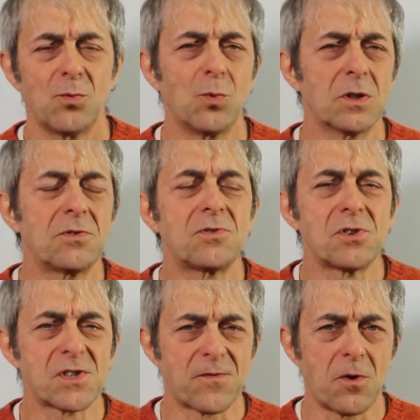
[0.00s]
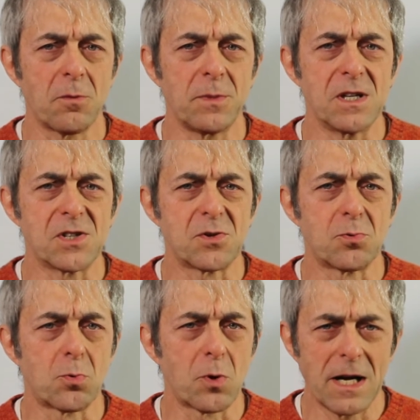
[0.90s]
What to choose from is
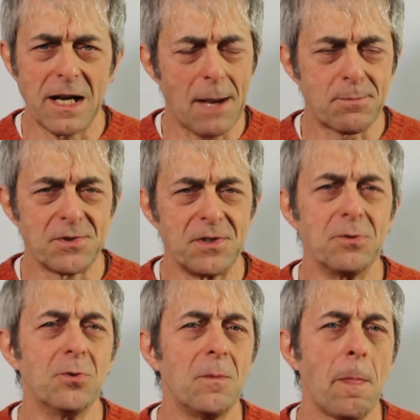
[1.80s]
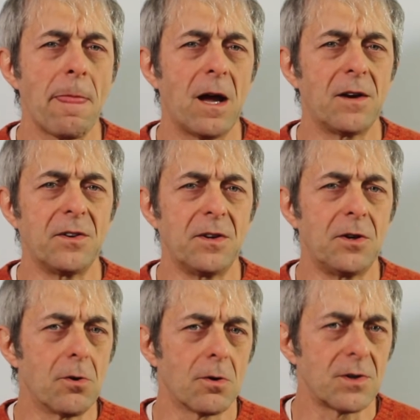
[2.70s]
really up to you and
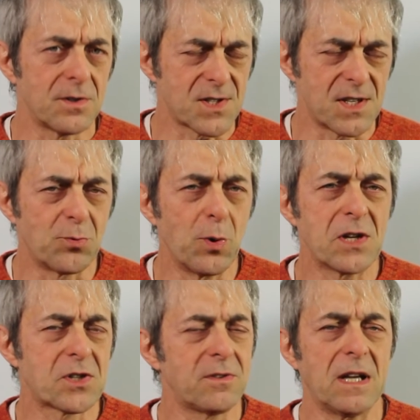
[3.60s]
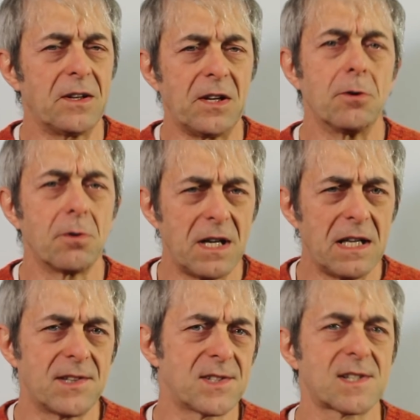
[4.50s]
your situation and your
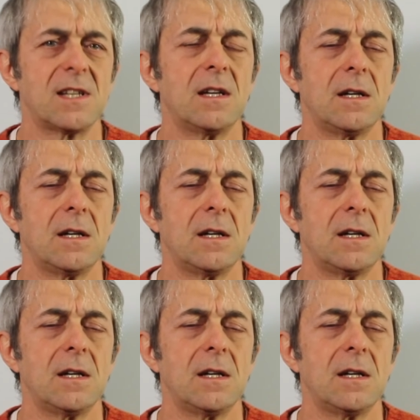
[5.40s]
needs.